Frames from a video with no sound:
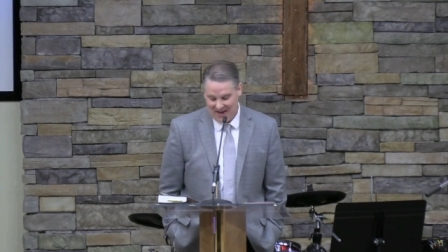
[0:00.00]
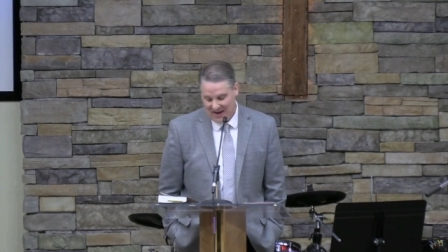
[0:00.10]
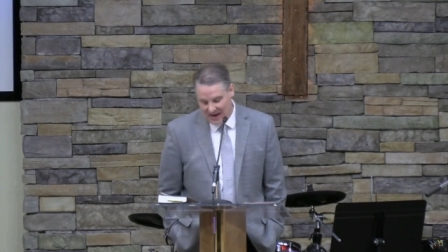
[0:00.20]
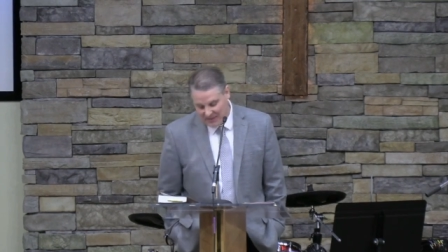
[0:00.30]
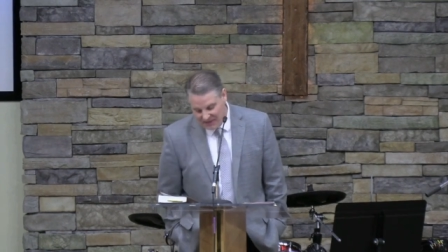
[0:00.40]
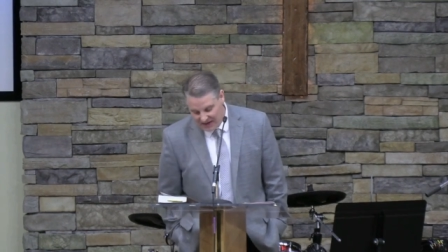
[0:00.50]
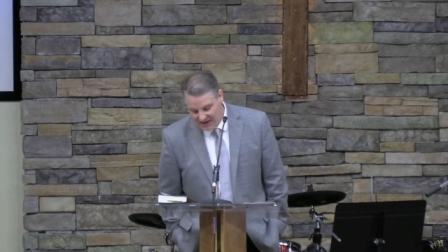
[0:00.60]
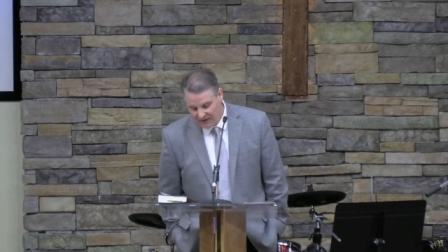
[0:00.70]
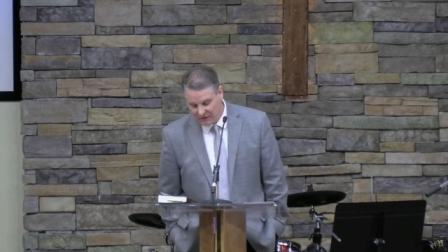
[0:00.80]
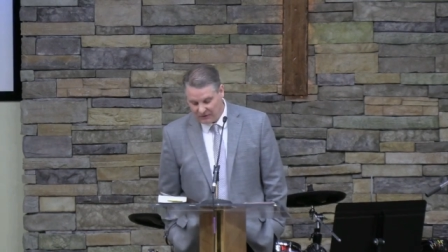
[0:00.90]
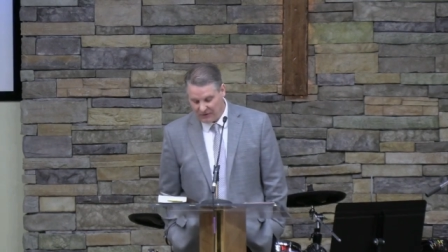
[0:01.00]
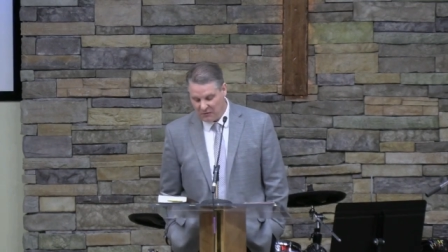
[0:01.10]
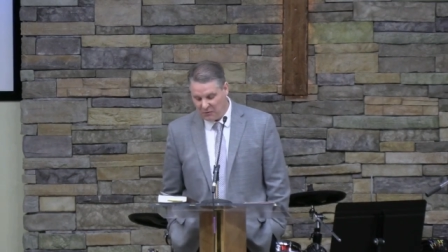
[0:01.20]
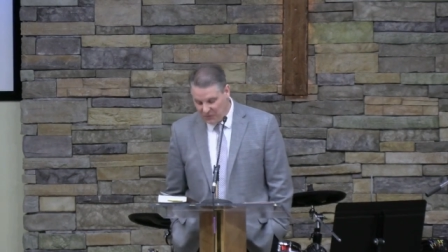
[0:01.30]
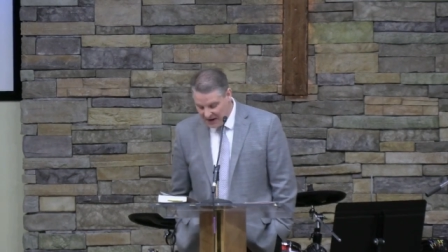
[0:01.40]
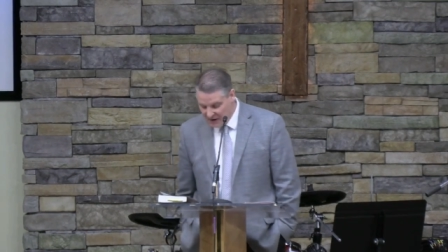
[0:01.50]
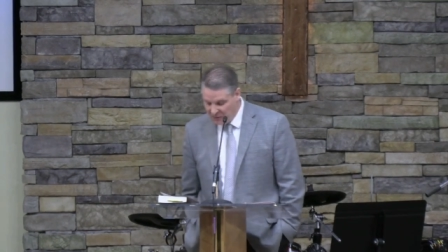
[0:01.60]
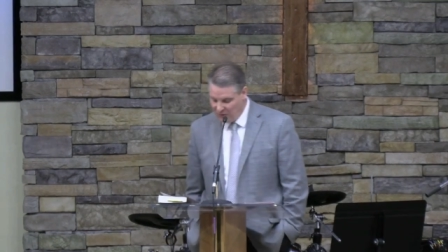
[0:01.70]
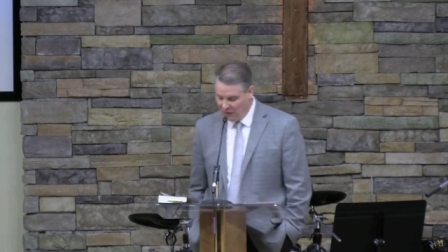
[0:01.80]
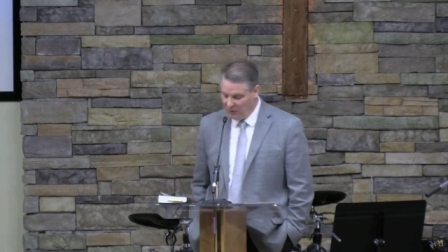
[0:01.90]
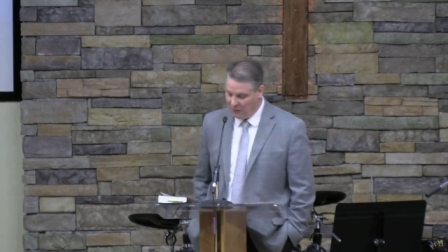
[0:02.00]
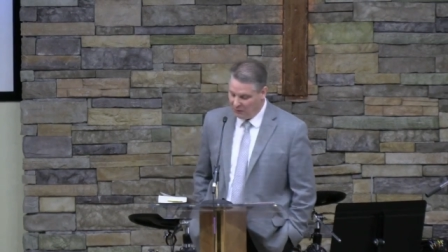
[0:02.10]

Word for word: And these faithful